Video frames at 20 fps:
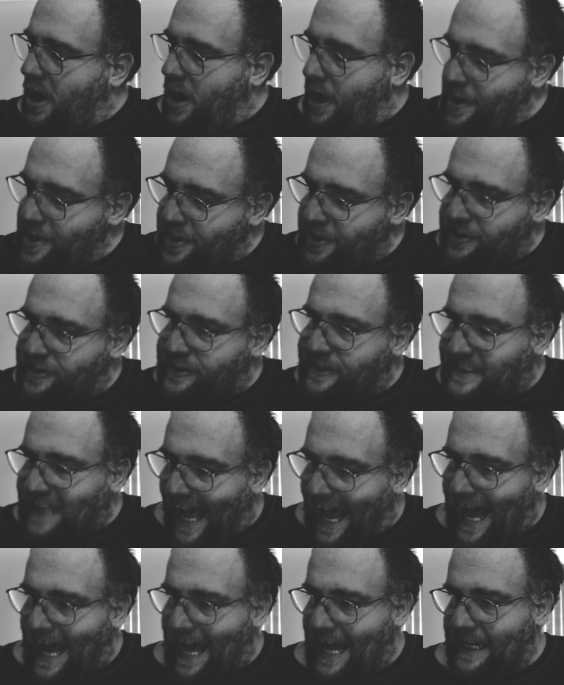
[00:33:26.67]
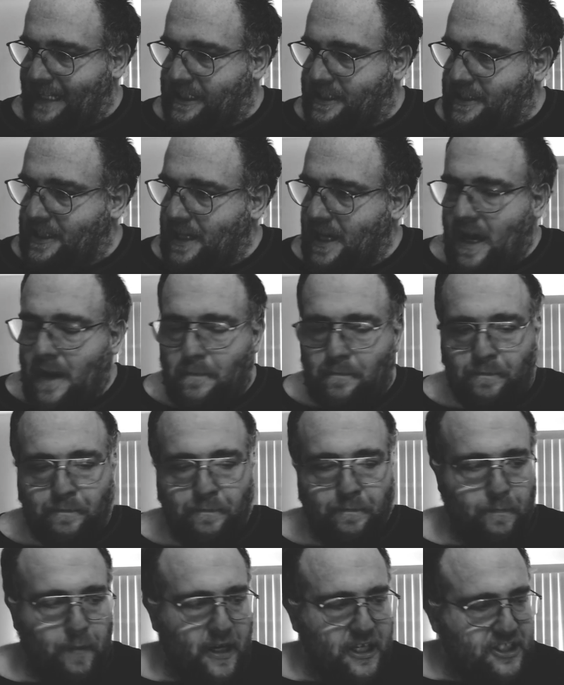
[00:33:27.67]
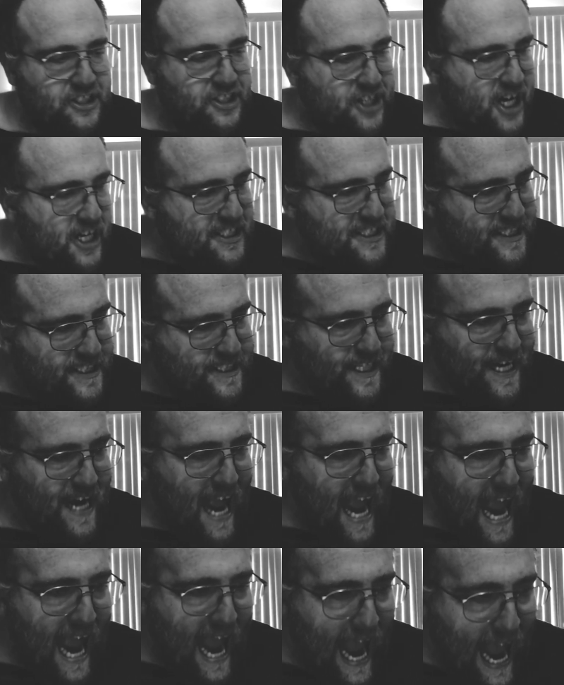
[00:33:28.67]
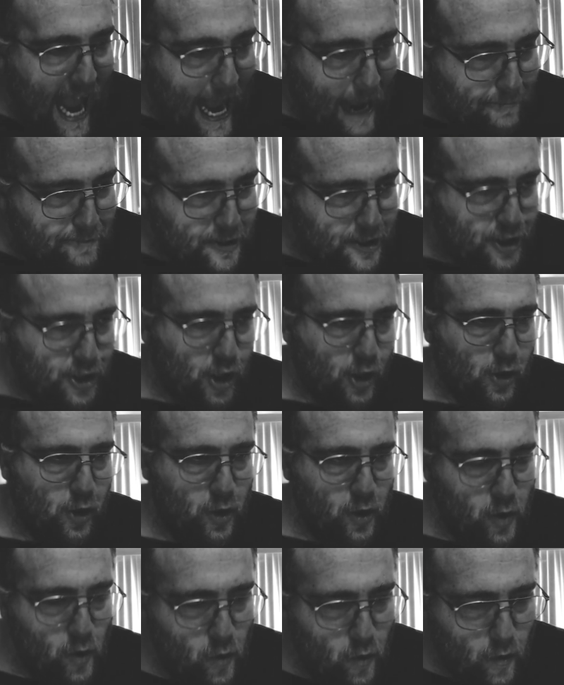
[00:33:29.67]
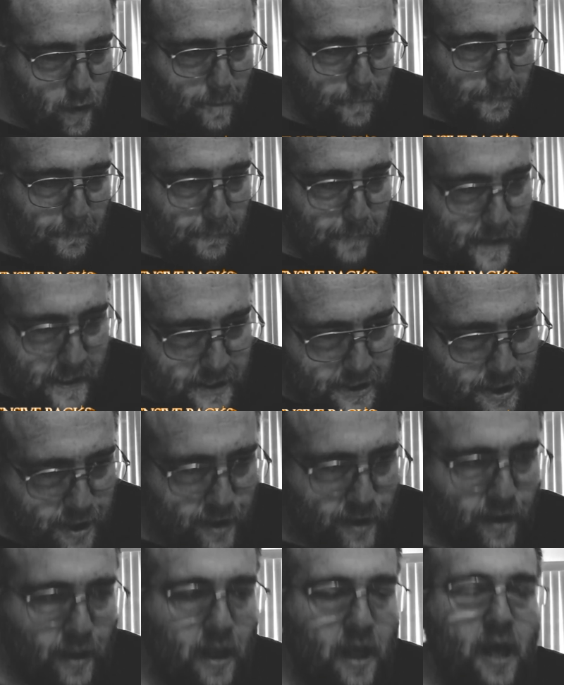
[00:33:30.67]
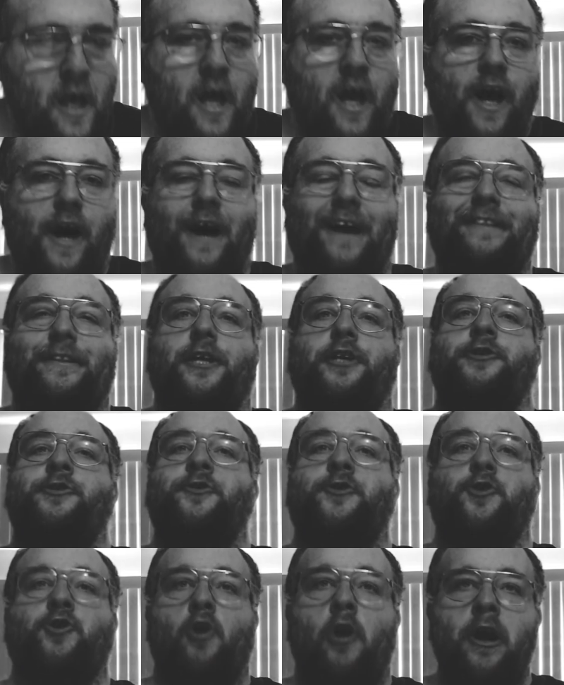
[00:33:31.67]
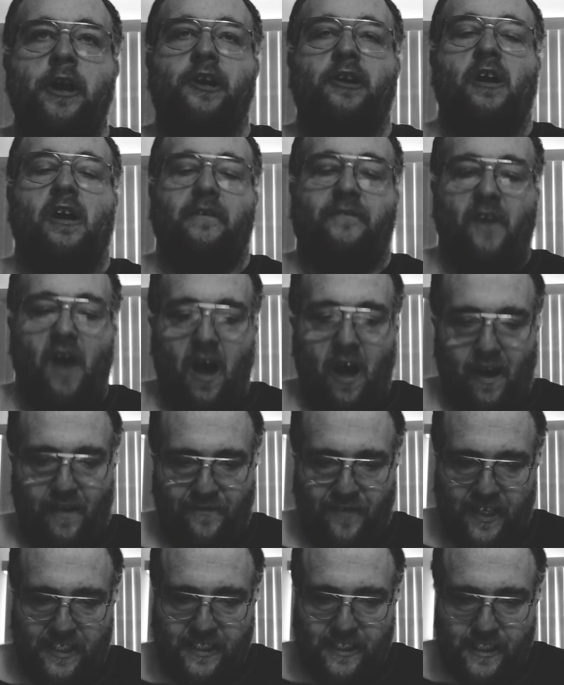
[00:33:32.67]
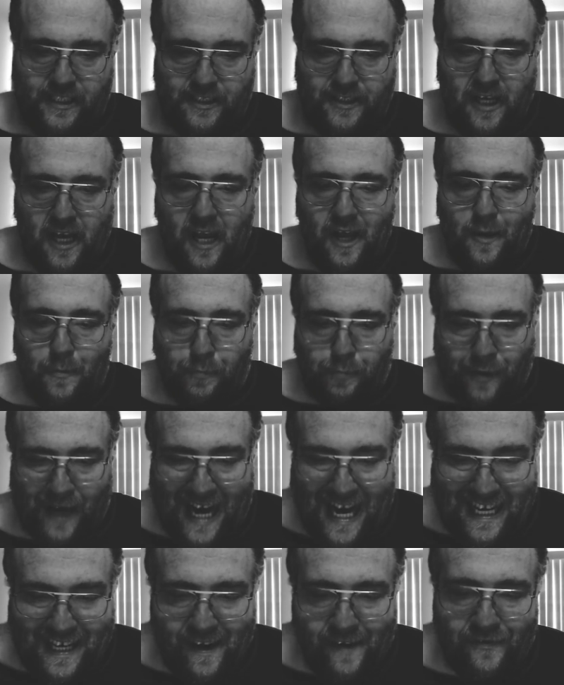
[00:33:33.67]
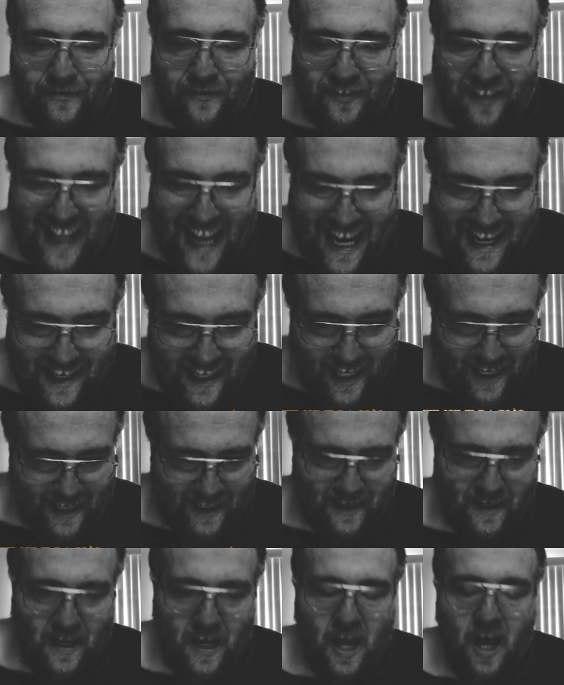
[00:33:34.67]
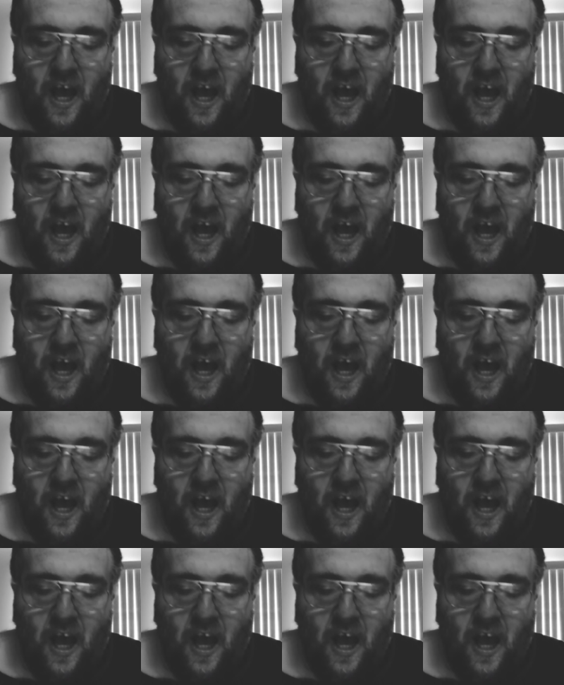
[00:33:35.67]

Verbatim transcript: Undersized, but just an absolute missile a destroyer of offenses, Brandon Flanagan